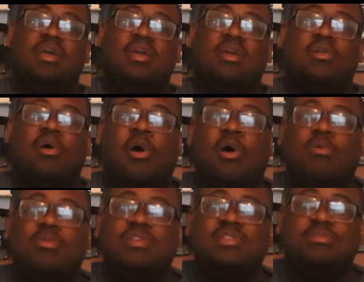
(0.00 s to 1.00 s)
And are
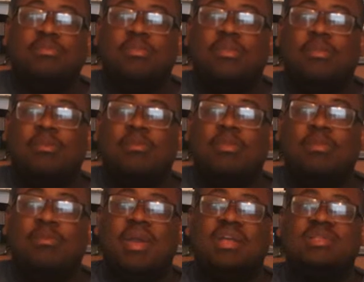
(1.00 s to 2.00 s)
always
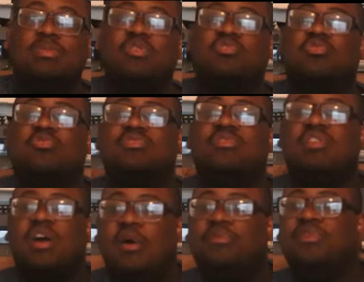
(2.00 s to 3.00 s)
made to be the source of
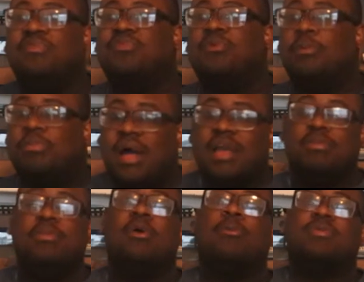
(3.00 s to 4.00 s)
conflict for a black
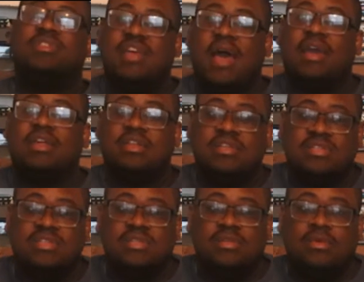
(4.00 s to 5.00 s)
male
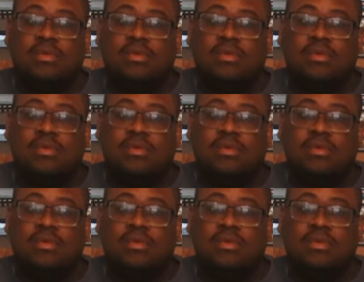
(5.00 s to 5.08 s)
protagonist.